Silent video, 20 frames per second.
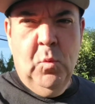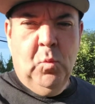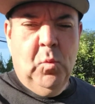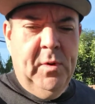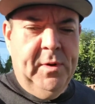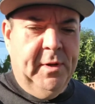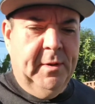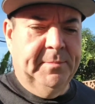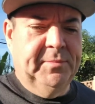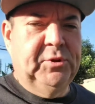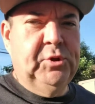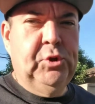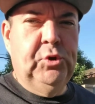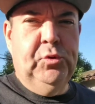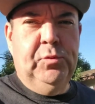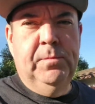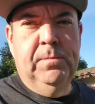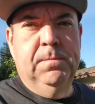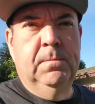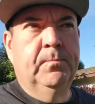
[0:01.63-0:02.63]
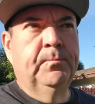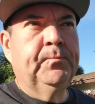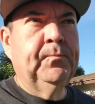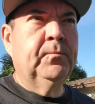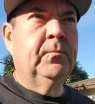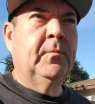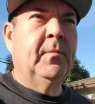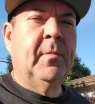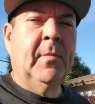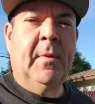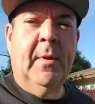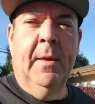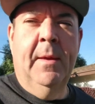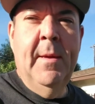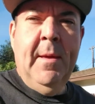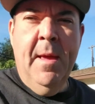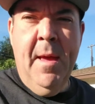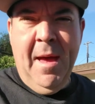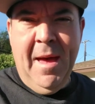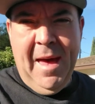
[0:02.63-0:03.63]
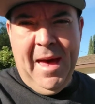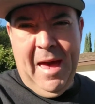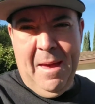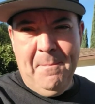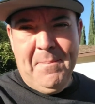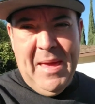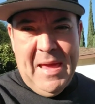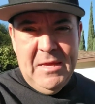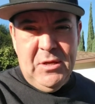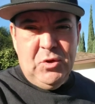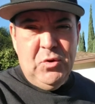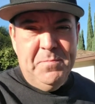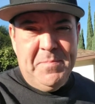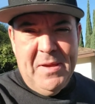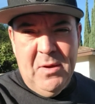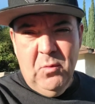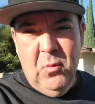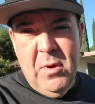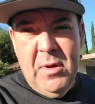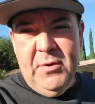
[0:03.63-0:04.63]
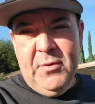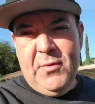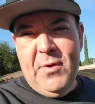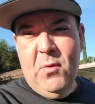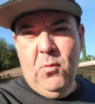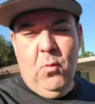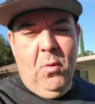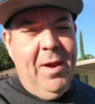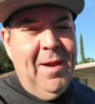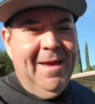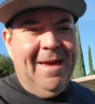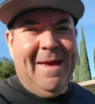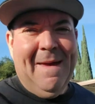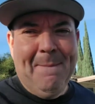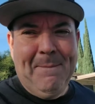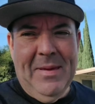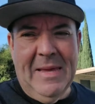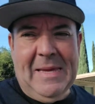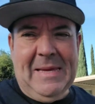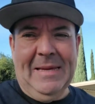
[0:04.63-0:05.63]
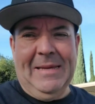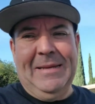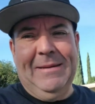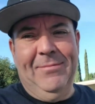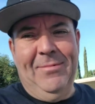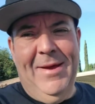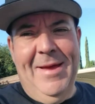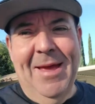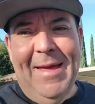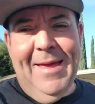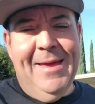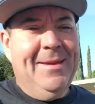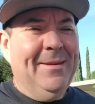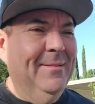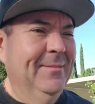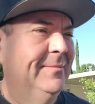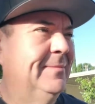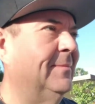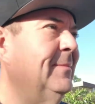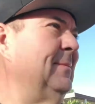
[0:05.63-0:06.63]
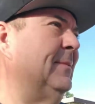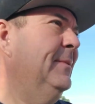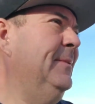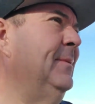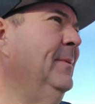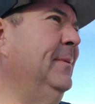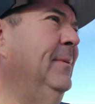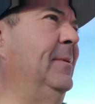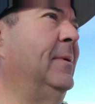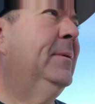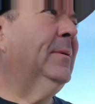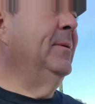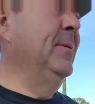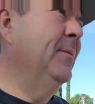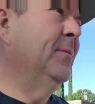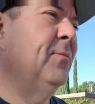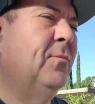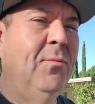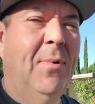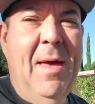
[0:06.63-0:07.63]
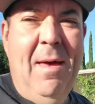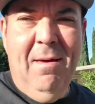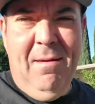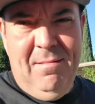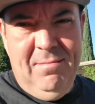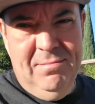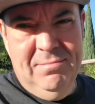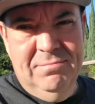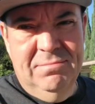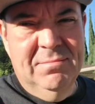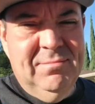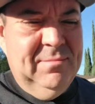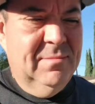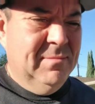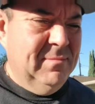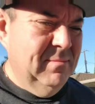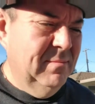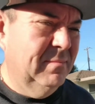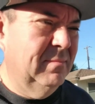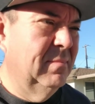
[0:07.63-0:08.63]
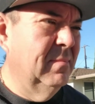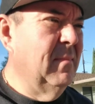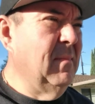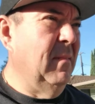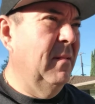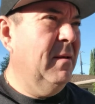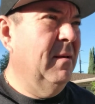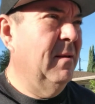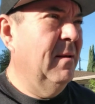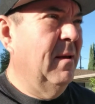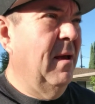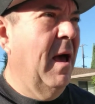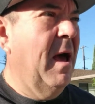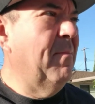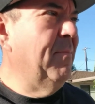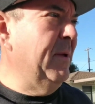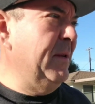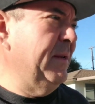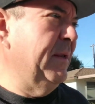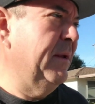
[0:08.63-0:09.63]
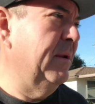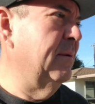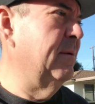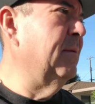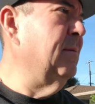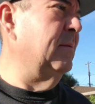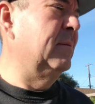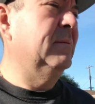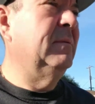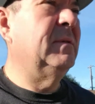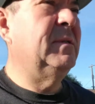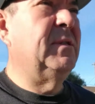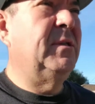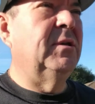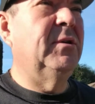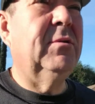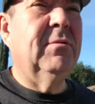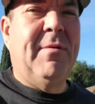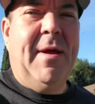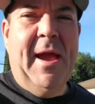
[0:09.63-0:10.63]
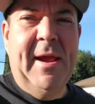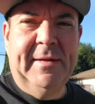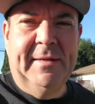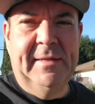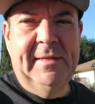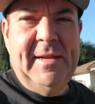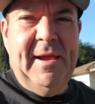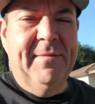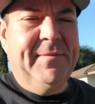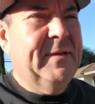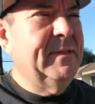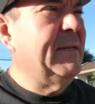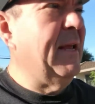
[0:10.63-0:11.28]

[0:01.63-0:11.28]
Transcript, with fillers: What up, Tube? I bet you've been wondering where I've been, right? Well, I've been here, still grinding every